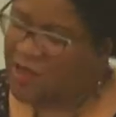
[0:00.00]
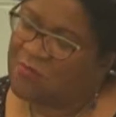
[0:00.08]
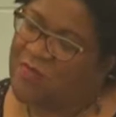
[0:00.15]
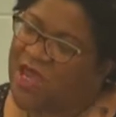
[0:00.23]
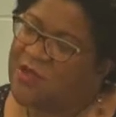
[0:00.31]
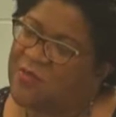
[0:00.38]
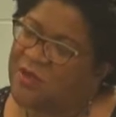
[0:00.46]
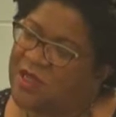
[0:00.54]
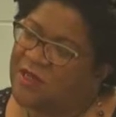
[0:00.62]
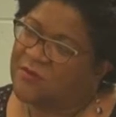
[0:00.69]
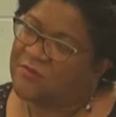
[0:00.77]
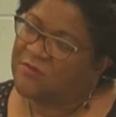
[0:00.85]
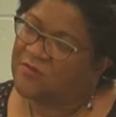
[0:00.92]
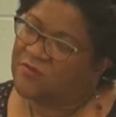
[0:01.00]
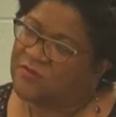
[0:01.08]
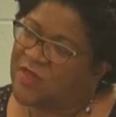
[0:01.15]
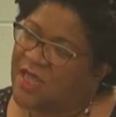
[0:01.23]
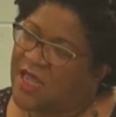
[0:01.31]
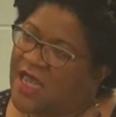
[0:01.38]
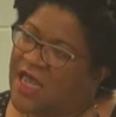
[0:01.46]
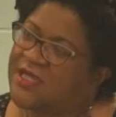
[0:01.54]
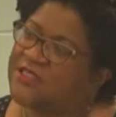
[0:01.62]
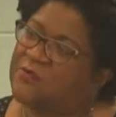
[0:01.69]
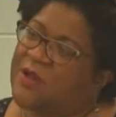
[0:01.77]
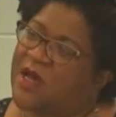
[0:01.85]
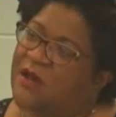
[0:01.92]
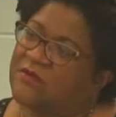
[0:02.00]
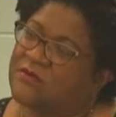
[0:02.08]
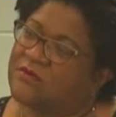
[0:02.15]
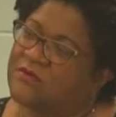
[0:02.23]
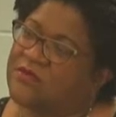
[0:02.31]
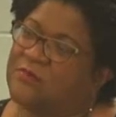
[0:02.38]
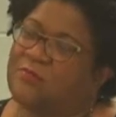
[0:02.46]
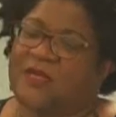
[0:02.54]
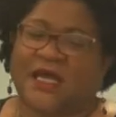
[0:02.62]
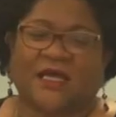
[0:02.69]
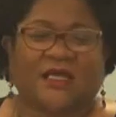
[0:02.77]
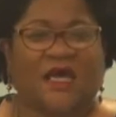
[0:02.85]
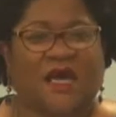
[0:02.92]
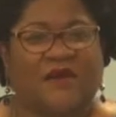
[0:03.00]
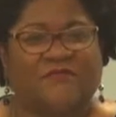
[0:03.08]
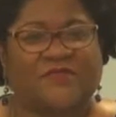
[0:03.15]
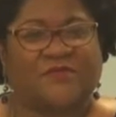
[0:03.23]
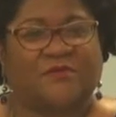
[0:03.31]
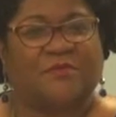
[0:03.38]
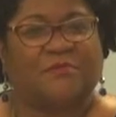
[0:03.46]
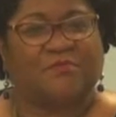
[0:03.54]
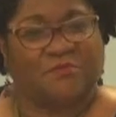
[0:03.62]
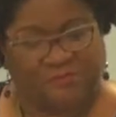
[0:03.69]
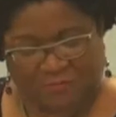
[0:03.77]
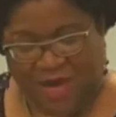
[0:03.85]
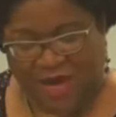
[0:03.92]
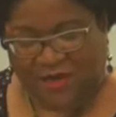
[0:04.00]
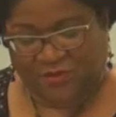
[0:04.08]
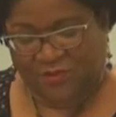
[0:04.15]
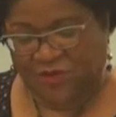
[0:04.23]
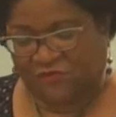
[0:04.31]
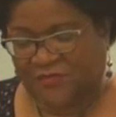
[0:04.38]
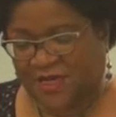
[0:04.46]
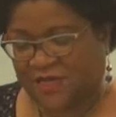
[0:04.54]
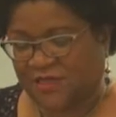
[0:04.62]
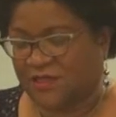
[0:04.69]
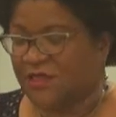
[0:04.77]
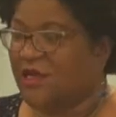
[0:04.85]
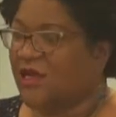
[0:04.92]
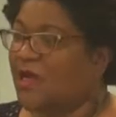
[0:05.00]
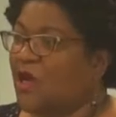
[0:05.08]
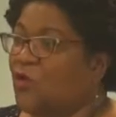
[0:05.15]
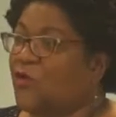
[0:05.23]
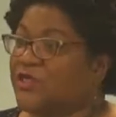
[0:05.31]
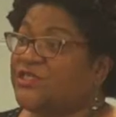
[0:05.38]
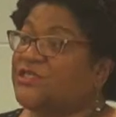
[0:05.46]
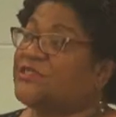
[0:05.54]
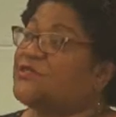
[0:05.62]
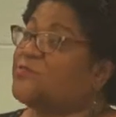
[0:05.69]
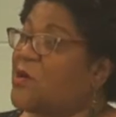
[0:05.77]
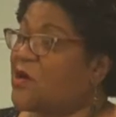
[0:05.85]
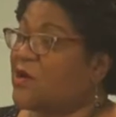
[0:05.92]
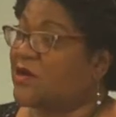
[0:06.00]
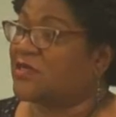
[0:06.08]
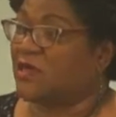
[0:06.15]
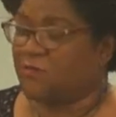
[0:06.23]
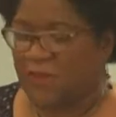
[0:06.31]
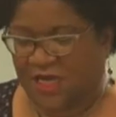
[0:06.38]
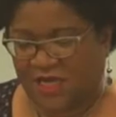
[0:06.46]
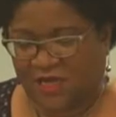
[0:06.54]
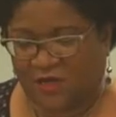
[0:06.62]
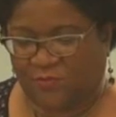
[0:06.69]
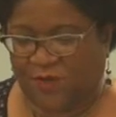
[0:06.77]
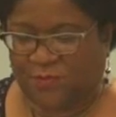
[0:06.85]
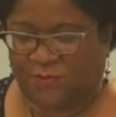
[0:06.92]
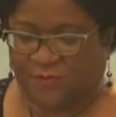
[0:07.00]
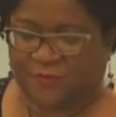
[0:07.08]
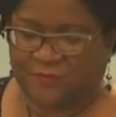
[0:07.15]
Maybe it's about the Black Lives Matter movement, which is sparked by young people.